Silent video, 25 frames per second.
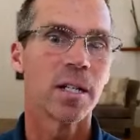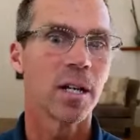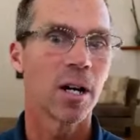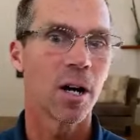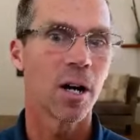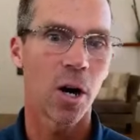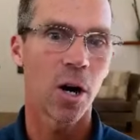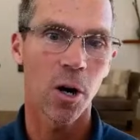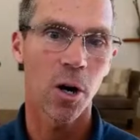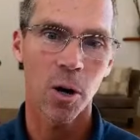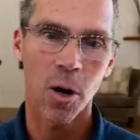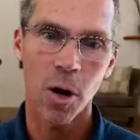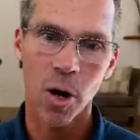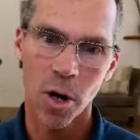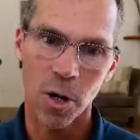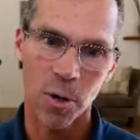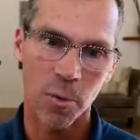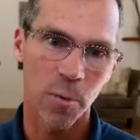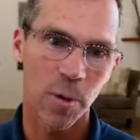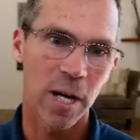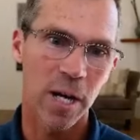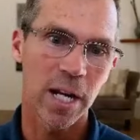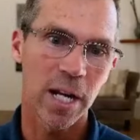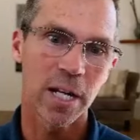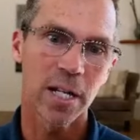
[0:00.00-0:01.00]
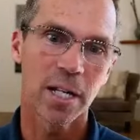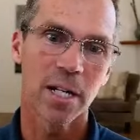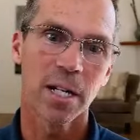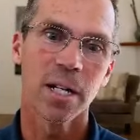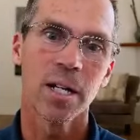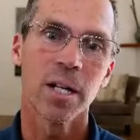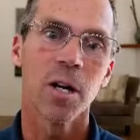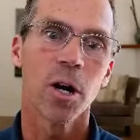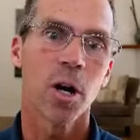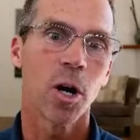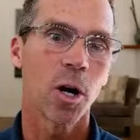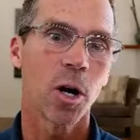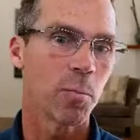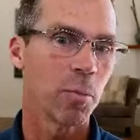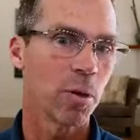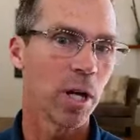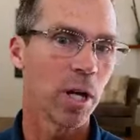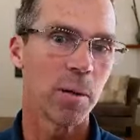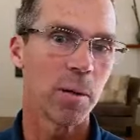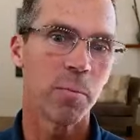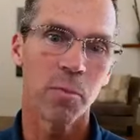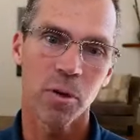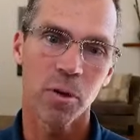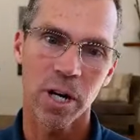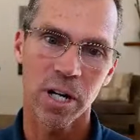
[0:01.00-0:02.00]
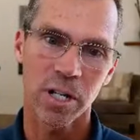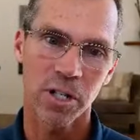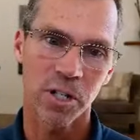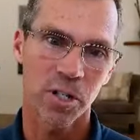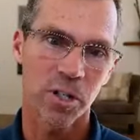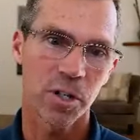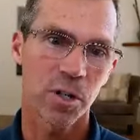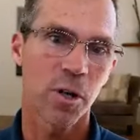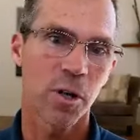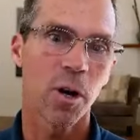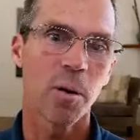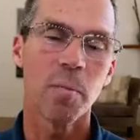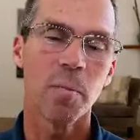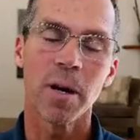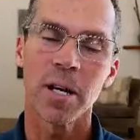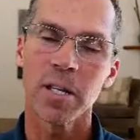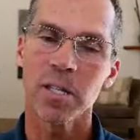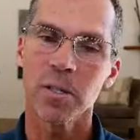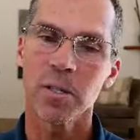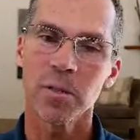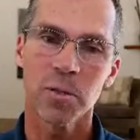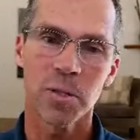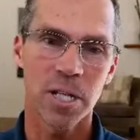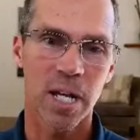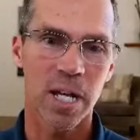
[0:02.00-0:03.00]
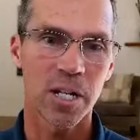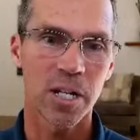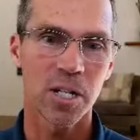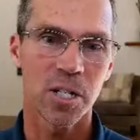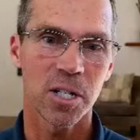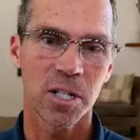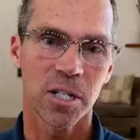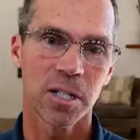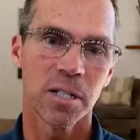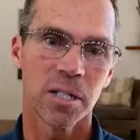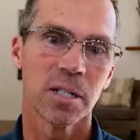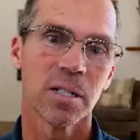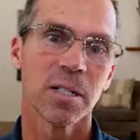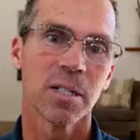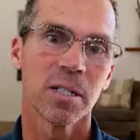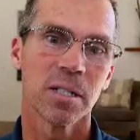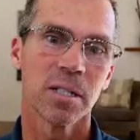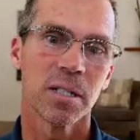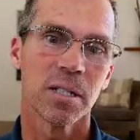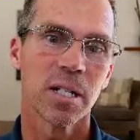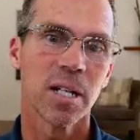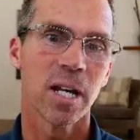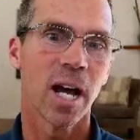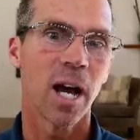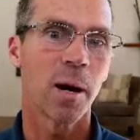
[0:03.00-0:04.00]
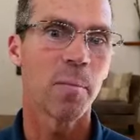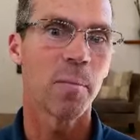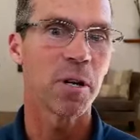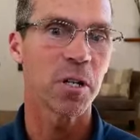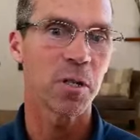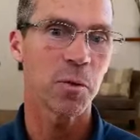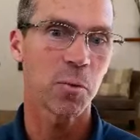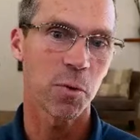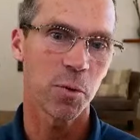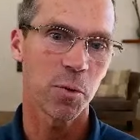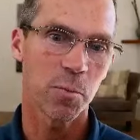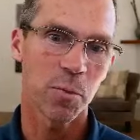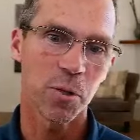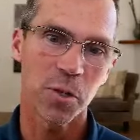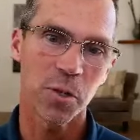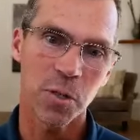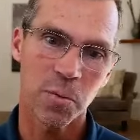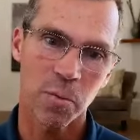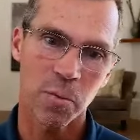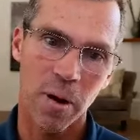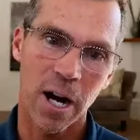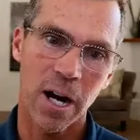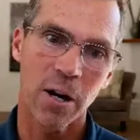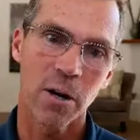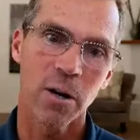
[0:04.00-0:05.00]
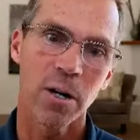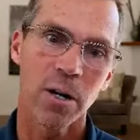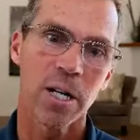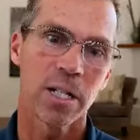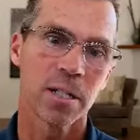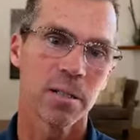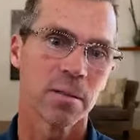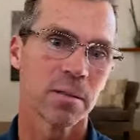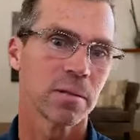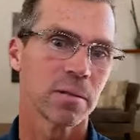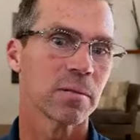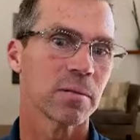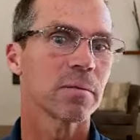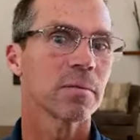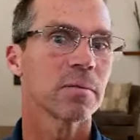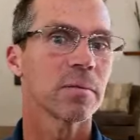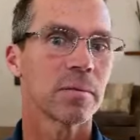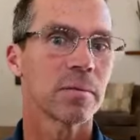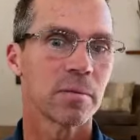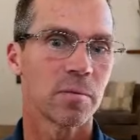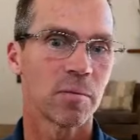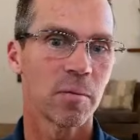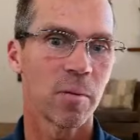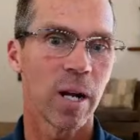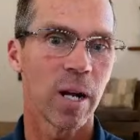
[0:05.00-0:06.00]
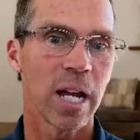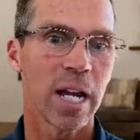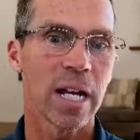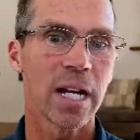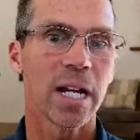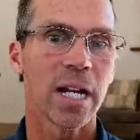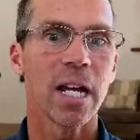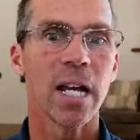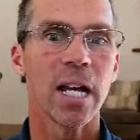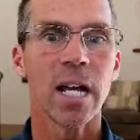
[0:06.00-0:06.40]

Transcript: our heart rate, our blood pressure, our muscle tension, how much we're perspiring, right?